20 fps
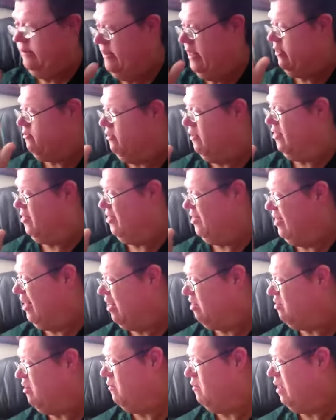That's what
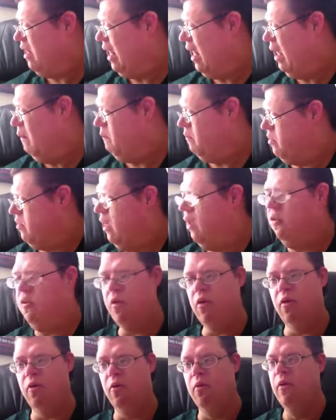that's what I'm saying
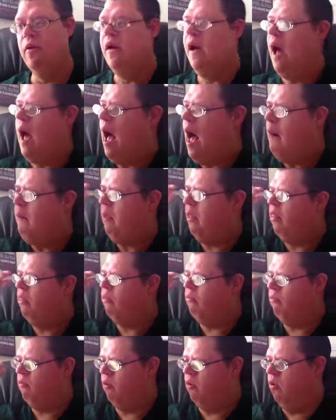to you. I've
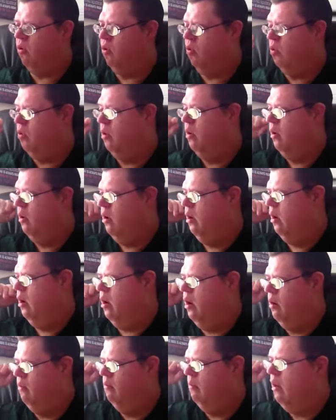been through
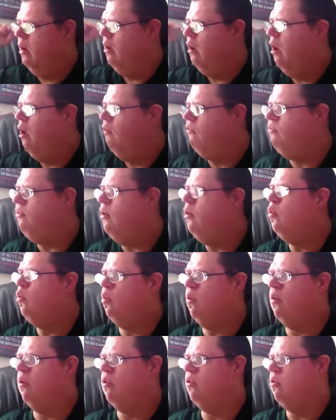um,
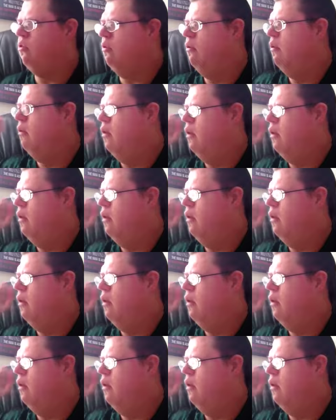funerals,